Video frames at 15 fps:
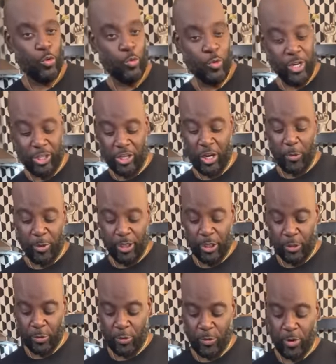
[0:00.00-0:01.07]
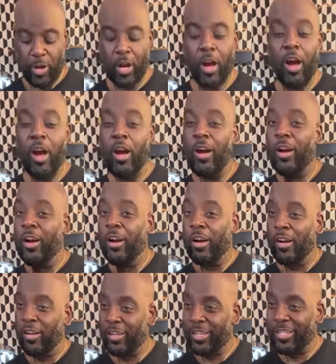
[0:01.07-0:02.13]
What shall we do?
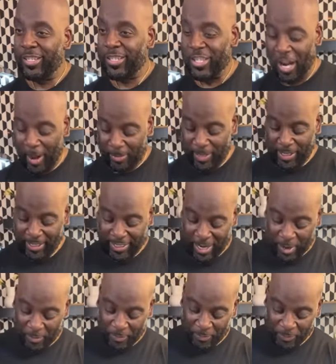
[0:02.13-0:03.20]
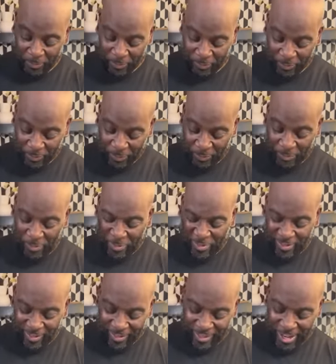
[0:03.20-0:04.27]
Chop these up.
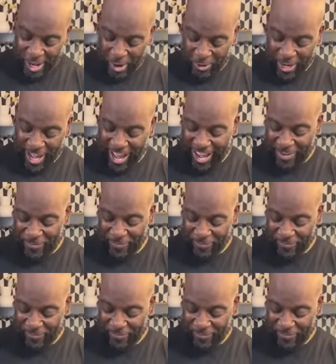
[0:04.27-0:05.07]
Okay?